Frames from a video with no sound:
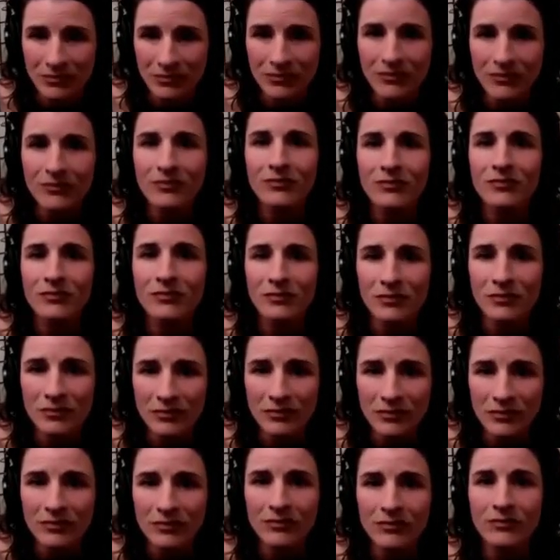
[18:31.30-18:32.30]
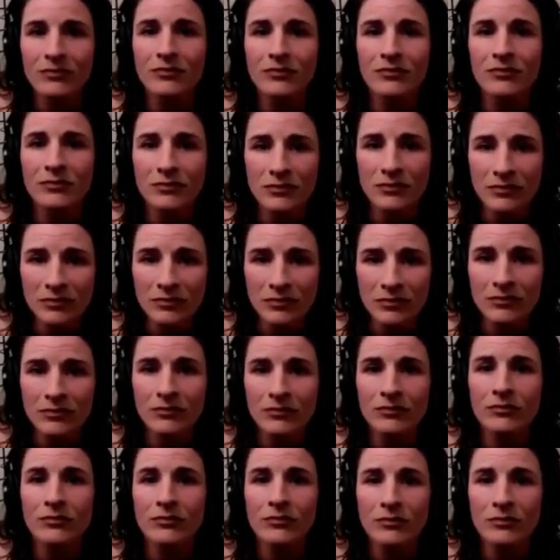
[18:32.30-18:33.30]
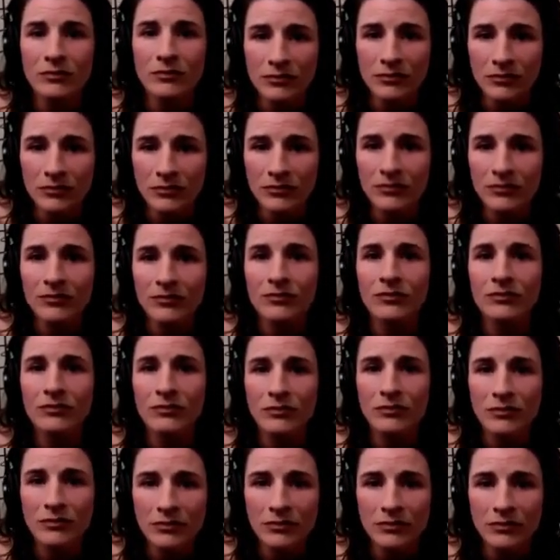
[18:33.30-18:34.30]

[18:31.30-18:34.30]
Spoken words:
(silent)